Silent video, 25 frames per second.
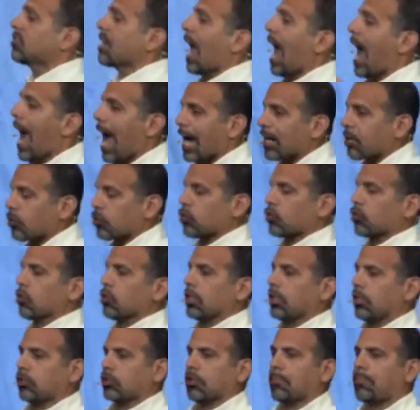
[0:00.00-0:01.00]

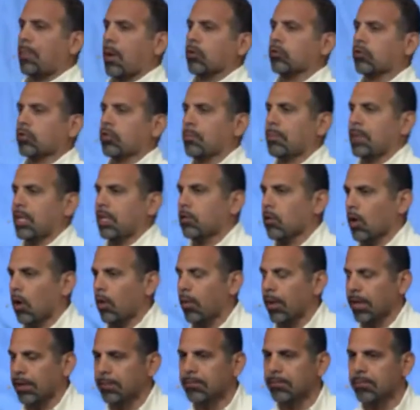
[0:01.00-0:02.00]
actually supposed to be
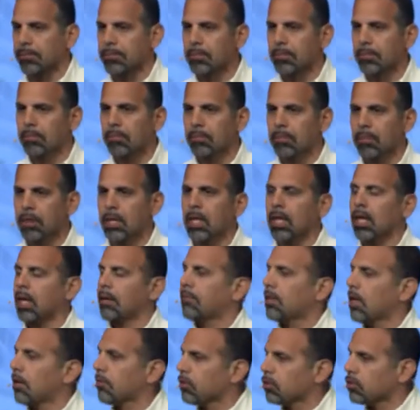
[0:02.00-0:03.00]
growing. Have
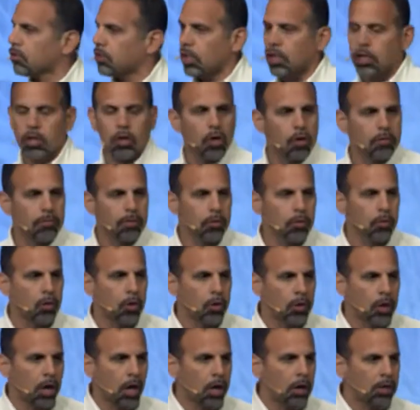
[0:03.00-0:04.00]
you ever seen an
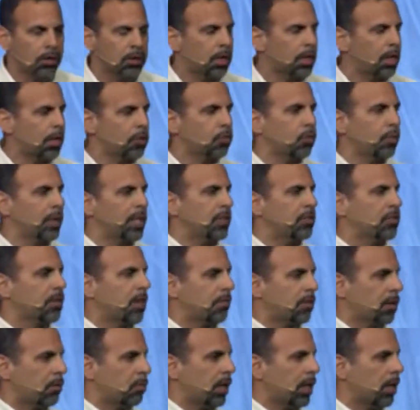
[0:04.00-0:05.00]
overgrown garden that has weeds
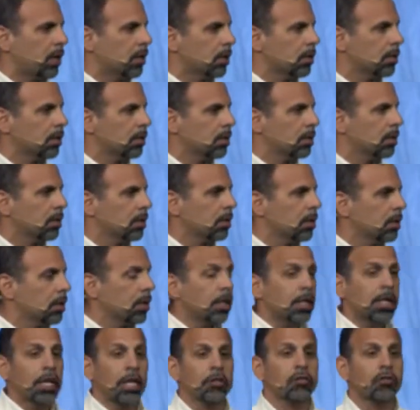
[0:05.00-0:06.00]
everywhere?
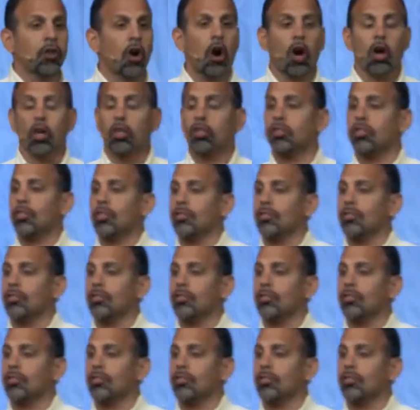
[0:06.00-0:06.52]
It's hard to